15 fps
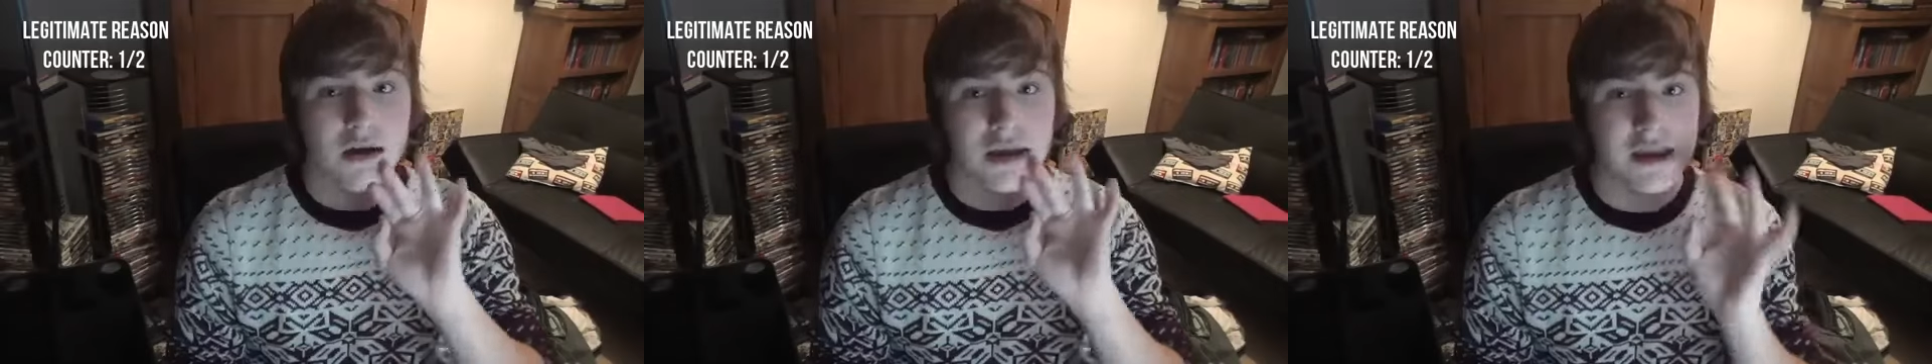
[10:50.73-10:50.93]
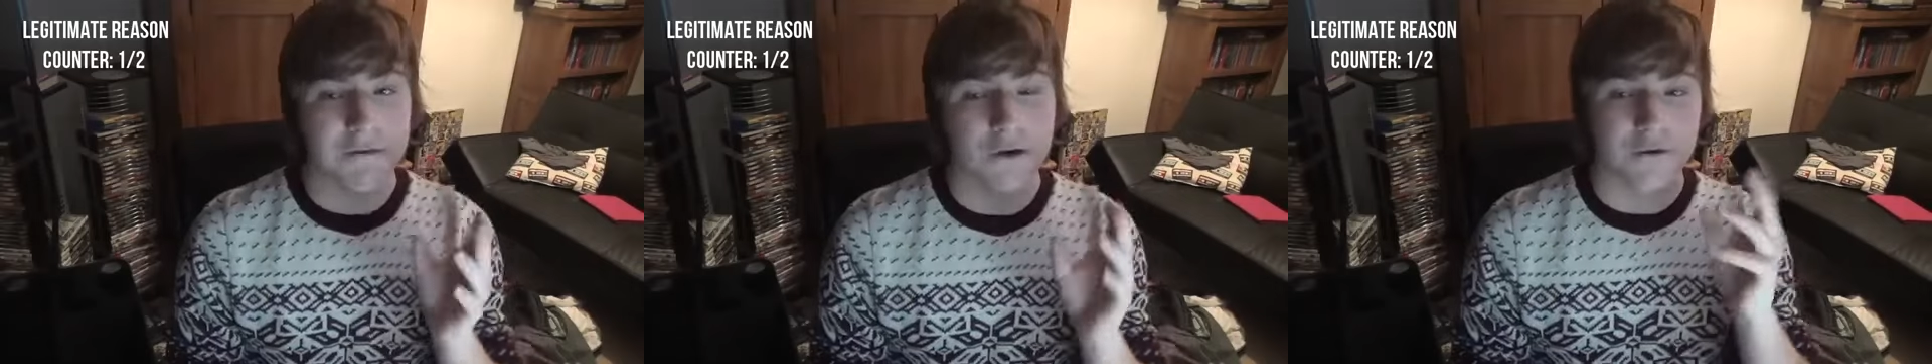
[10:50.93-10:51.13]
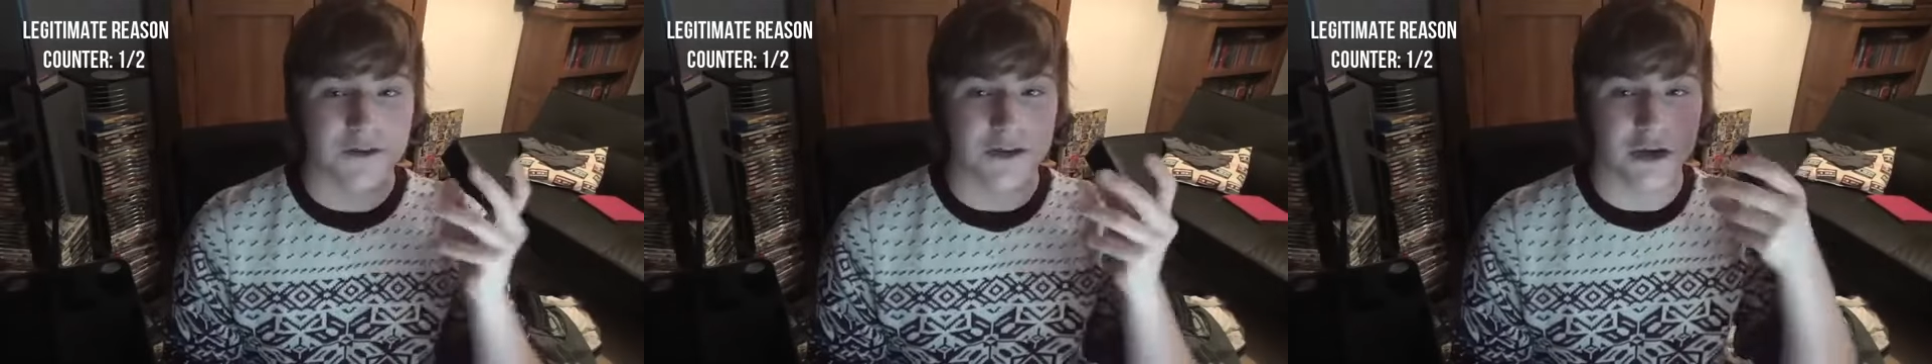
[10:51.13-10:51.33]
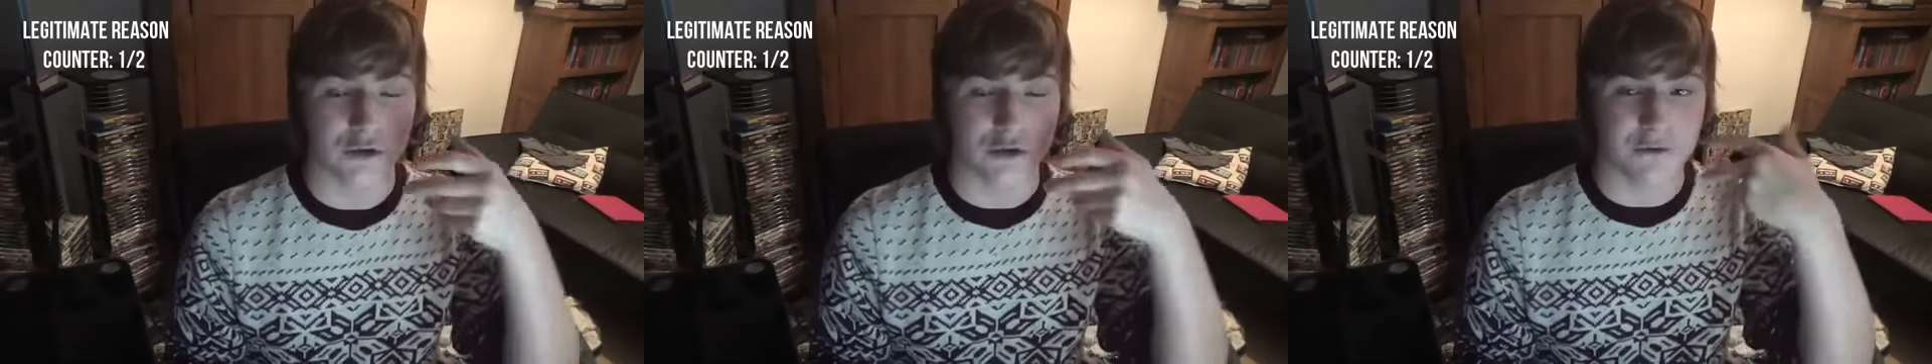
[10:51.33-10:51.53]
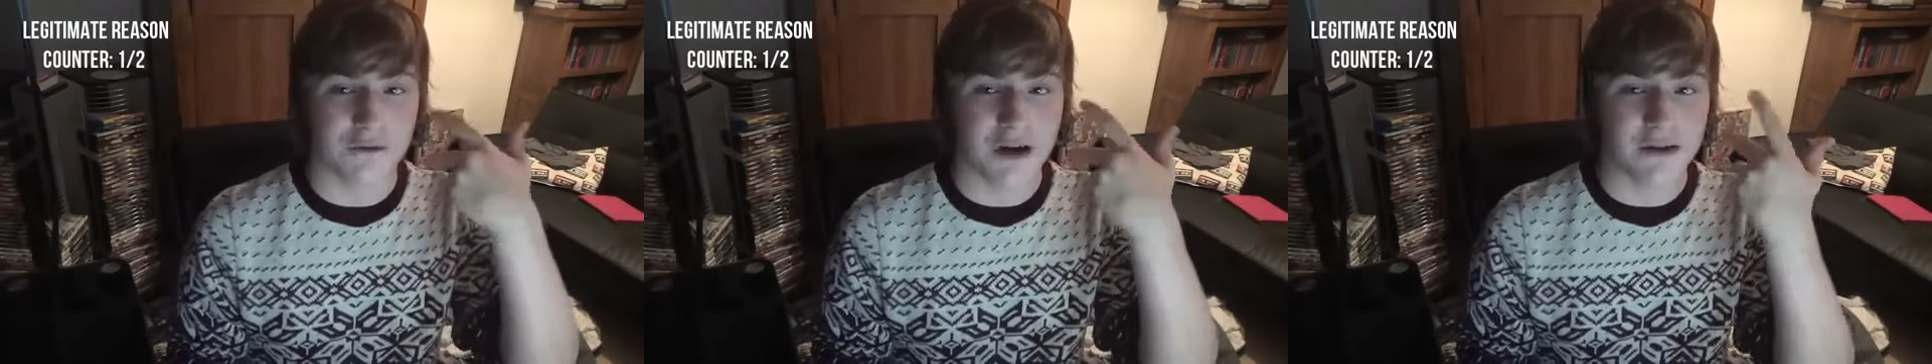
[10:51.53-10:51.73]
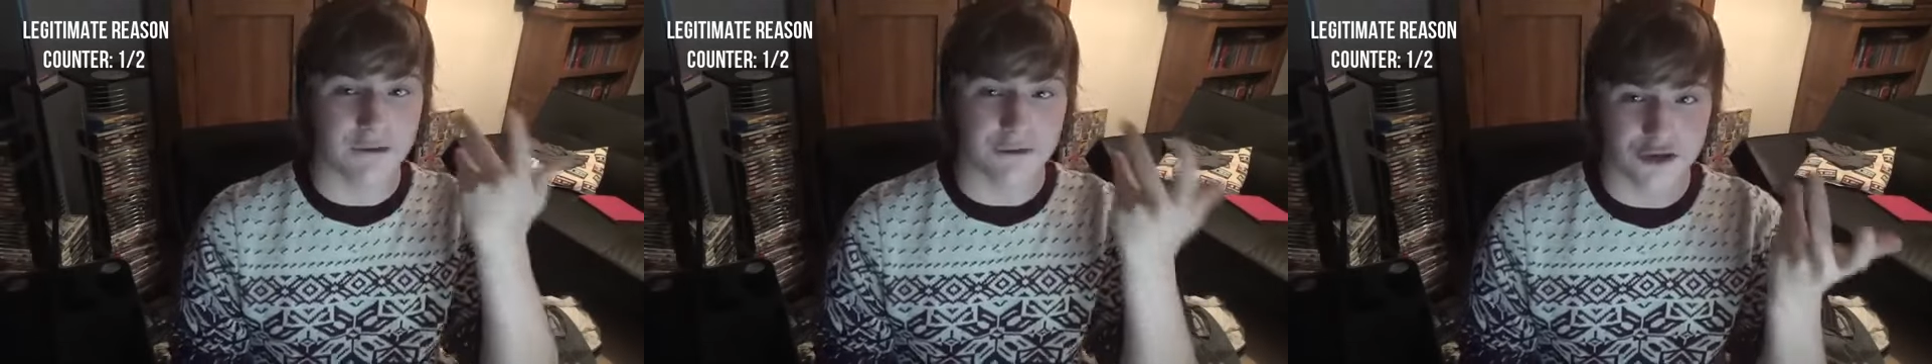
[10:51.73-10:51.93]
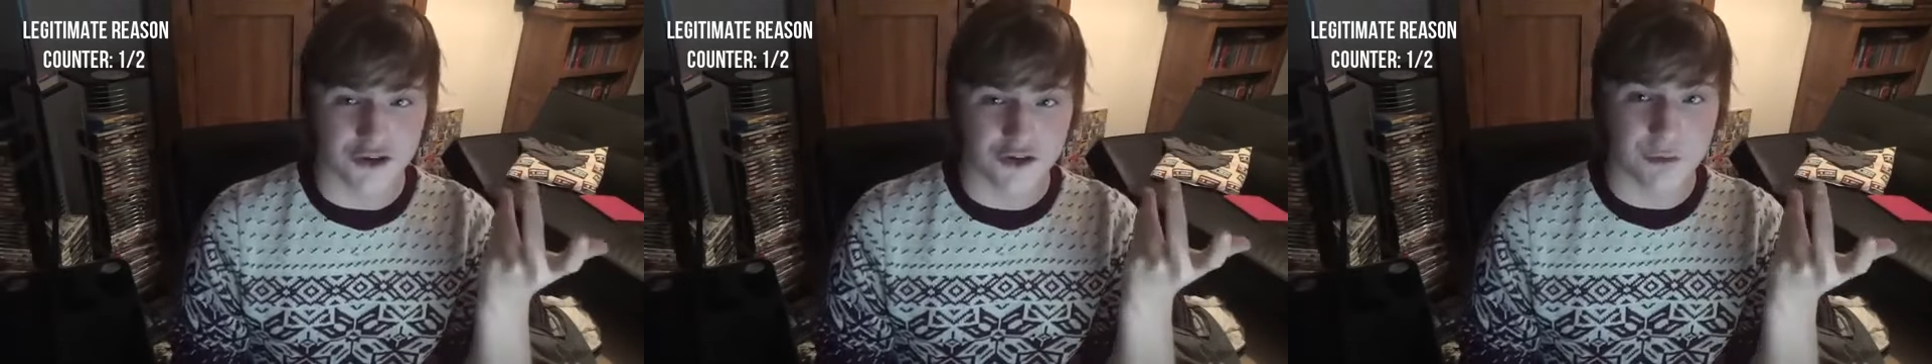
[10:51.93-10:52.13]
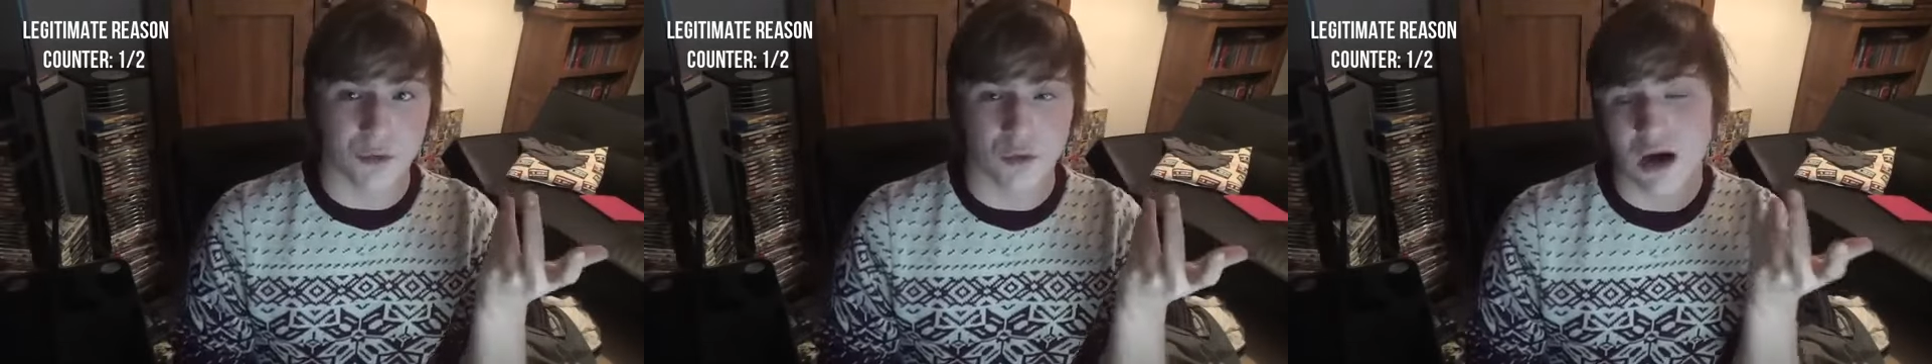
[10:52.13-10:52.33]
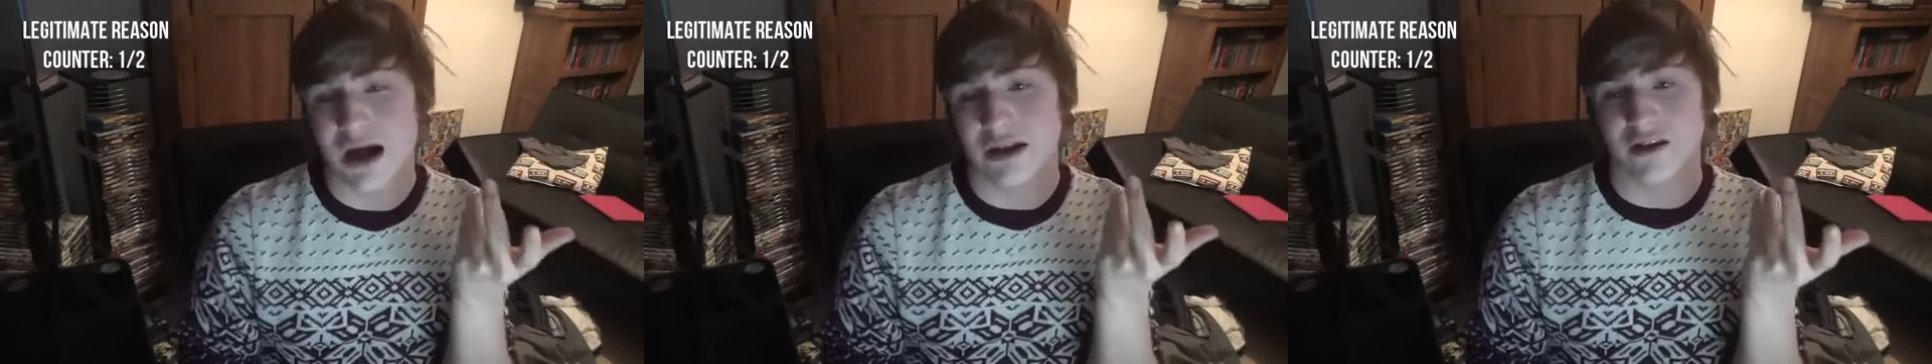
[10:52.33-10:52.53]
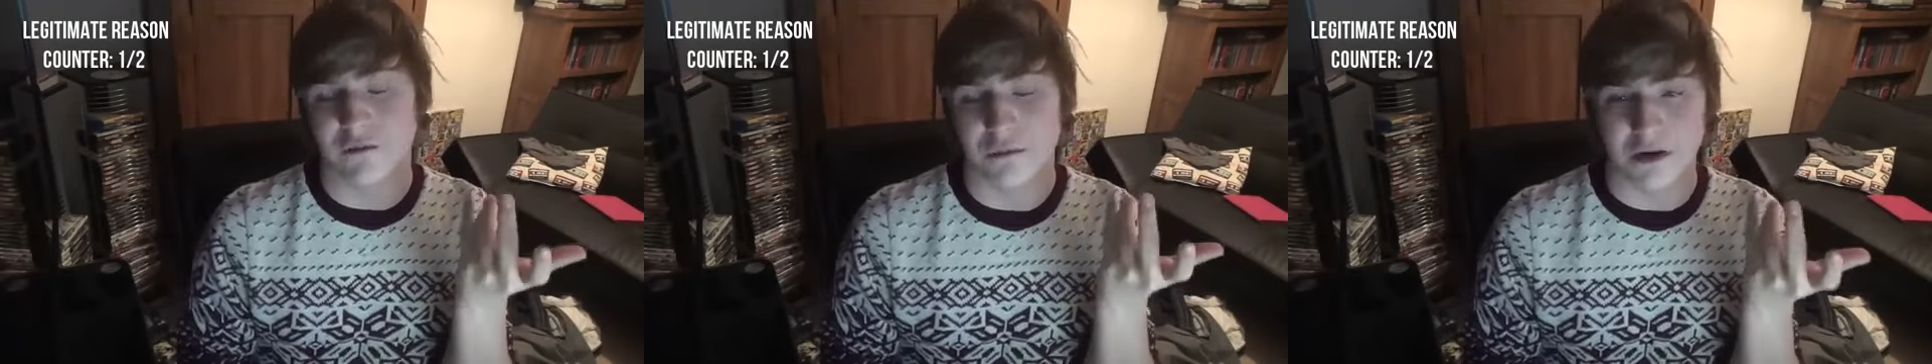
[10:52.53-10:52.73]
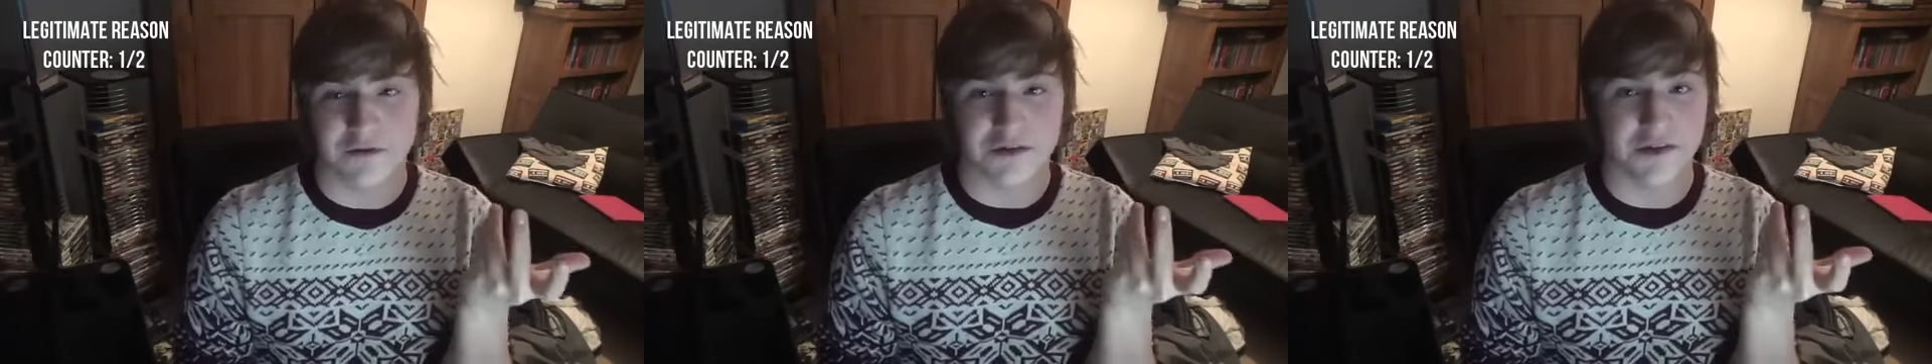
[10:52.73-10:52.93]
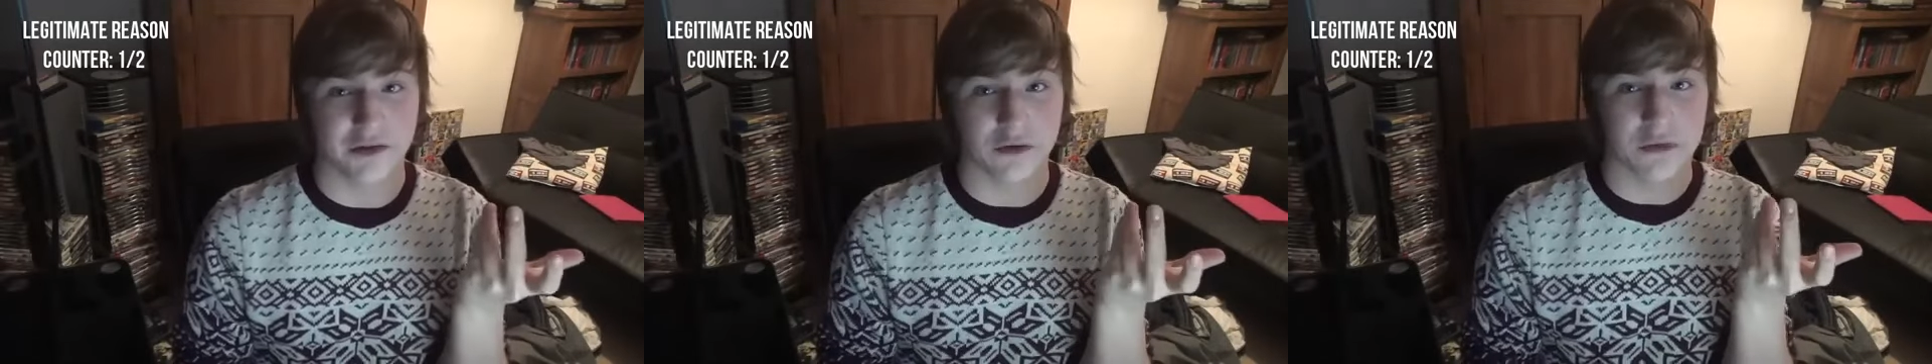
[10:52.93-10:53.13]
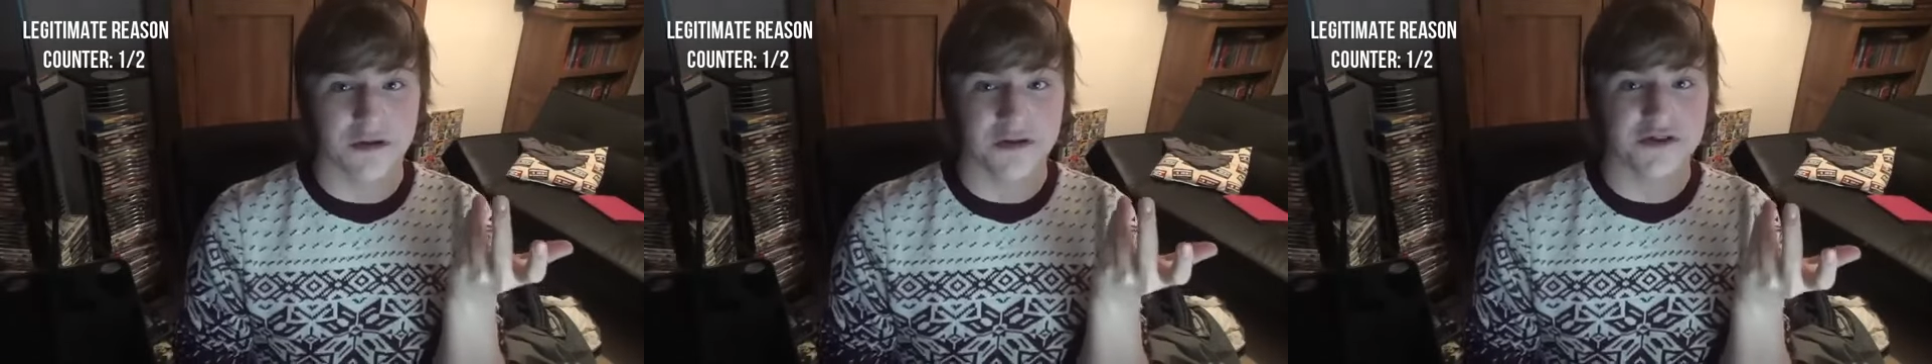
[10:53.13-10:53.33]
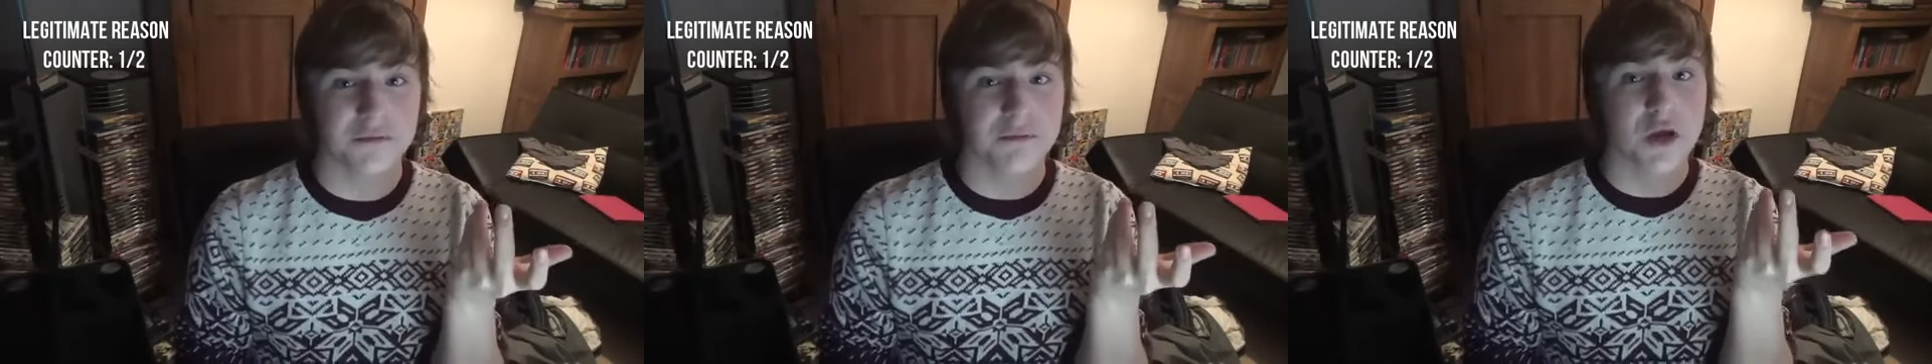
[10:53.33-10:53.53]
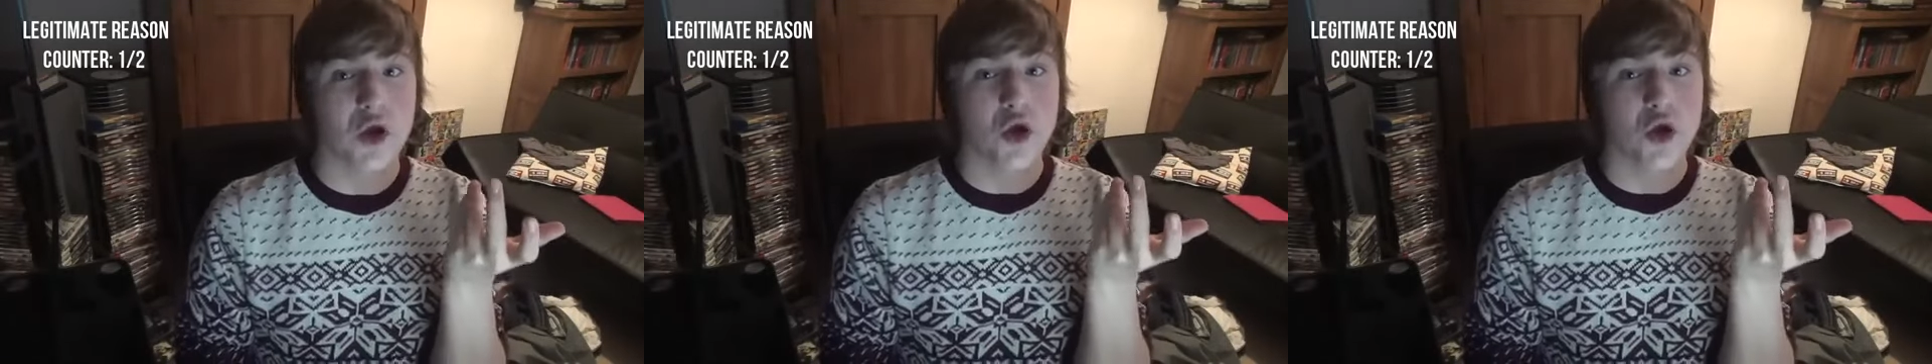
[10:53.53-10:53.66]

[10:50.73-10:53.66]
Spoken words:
If obviously you're in favour of child support and government benefit for single mothers,